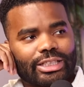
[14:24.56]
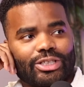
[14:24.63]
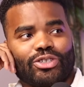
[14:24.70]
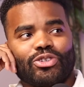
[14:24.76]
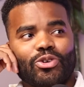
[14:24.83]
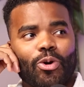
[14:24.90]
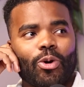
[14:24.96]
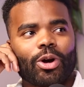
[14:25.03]
in
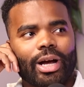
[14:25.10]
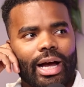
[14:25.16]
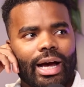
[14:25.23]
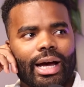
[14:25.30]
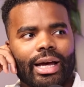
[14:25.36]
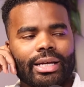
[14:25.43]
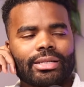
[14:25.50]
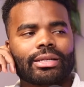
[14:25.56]
your
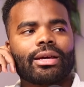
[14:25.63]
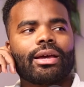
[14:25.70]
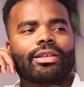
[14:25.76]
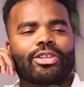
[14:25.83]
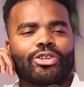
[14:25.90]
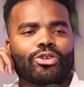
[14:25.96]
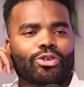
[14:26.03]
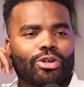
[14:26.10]
eyes,
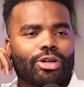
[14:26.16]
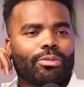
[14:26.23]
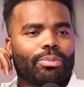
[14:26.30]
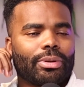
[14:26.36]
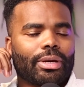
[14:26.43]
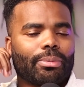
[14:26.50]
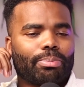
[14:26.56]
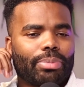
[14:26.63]
then you're going to
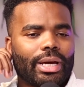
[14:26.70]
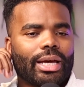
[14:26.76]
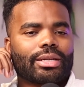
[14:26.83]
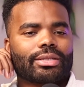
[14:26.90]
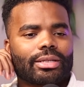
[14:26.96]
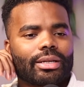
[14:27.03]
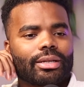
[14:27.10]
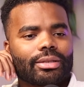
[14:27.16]
be a
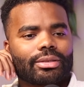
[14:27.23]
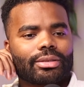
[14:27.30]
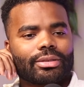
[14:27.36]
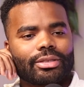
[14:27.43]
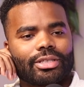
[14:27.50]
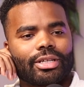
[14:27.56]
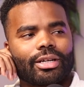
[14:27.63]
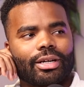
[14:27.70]
peasant
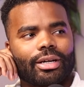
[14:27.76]
to